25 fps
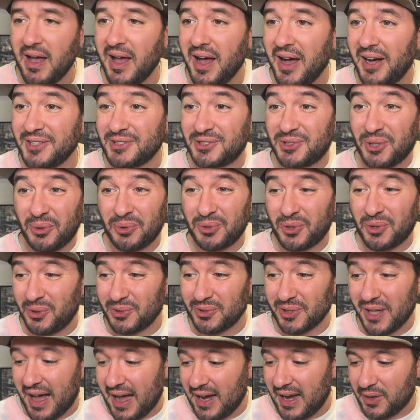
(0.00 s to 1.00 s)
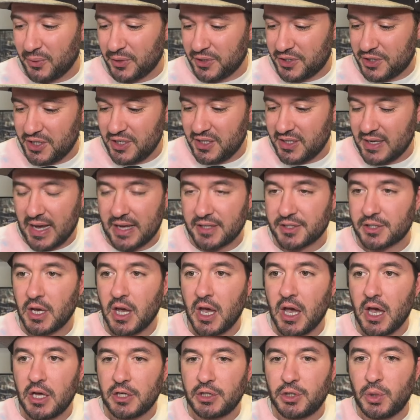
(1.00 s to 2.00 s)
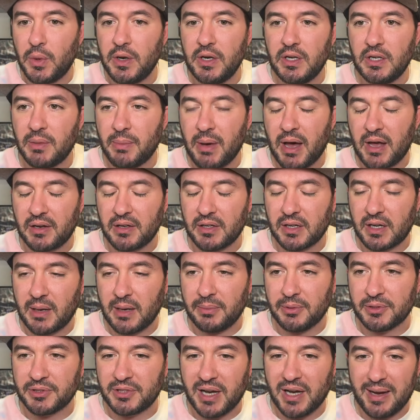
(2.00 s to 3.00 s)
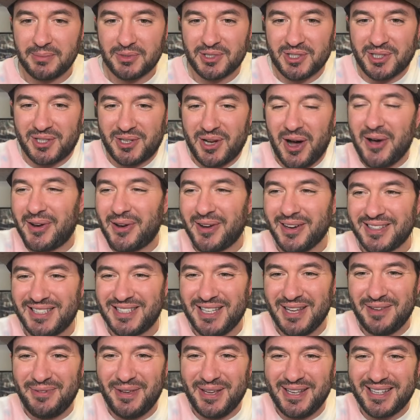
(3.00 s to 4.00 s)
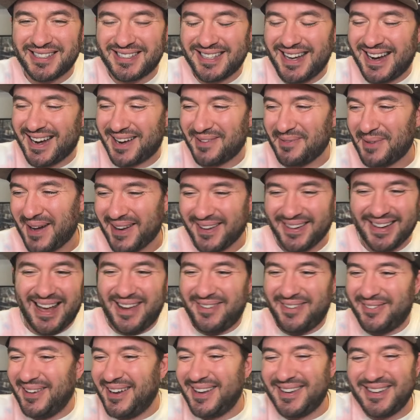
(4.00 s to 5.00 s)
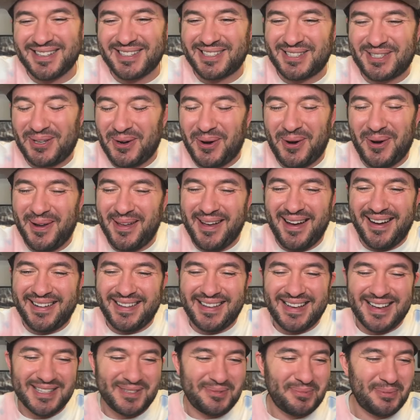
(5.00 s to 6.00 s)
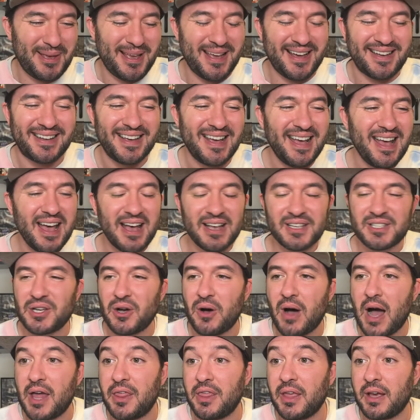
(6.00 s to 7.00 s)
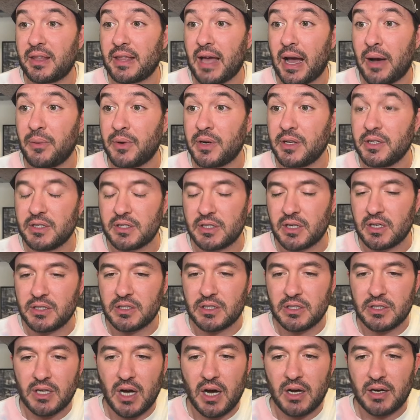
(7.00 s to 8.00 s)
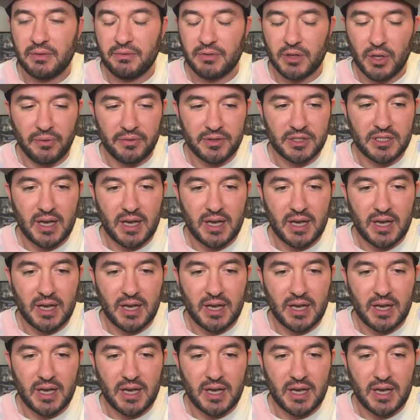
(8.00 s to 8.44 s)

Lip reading: a stone cold lock, which he has tweeted about it a couple times, gone on TV to talk about it, and written a story on ESPN. So I think that one is done, even though if it's